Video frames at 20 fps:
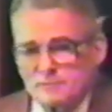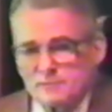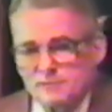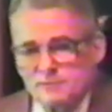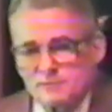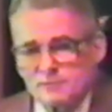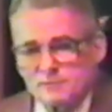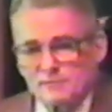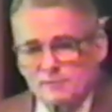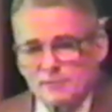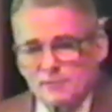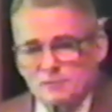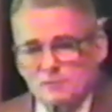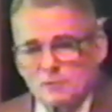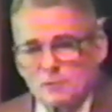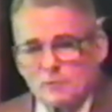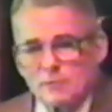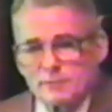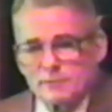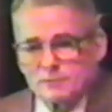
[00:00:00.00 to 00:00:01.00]
It teaches
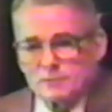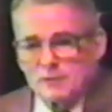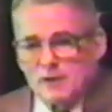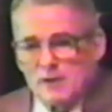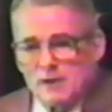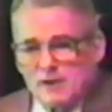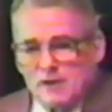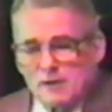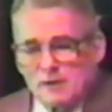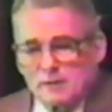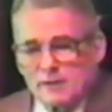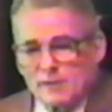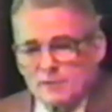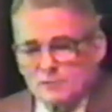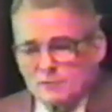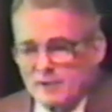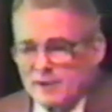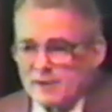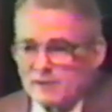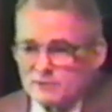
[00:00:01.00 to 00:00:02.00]
there's always
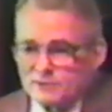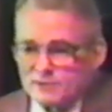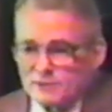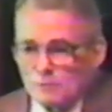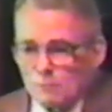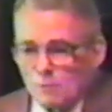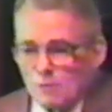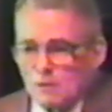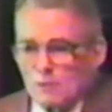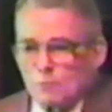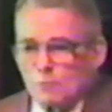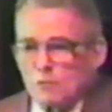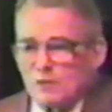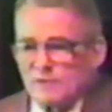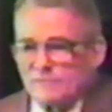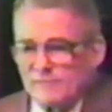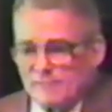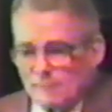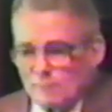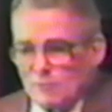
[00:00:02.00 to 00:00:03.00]
less energy to work
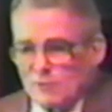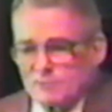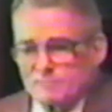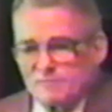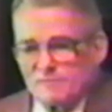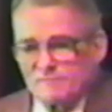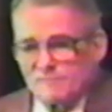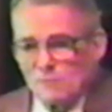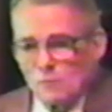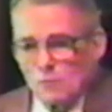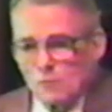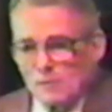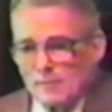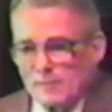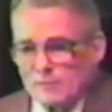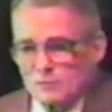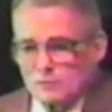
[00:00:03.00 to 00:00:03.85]
with than there was before,